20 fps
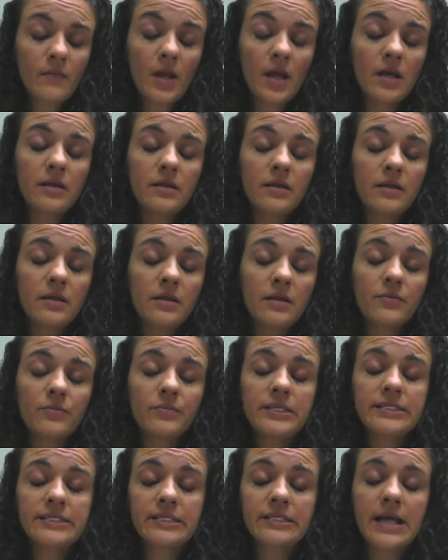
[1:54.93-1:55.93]
And the
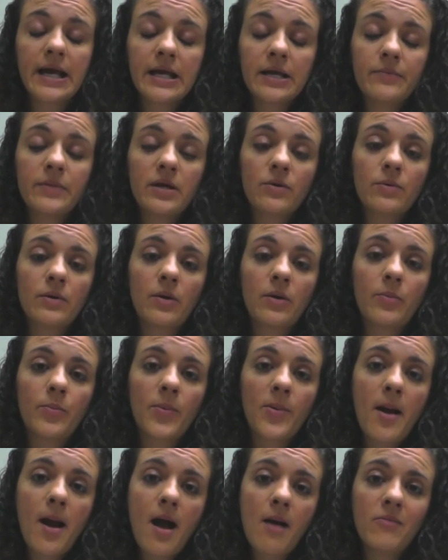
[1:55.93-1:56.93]
reason that can be a real
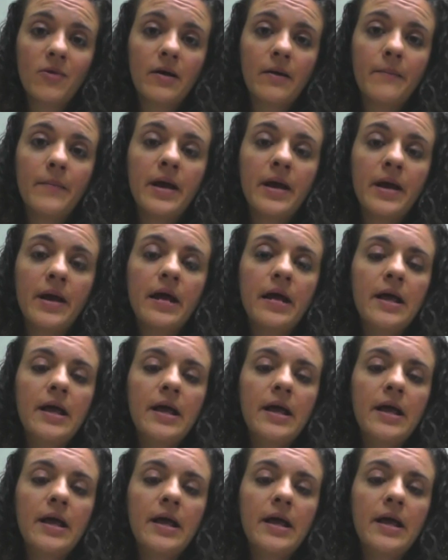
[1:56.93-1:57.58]
problem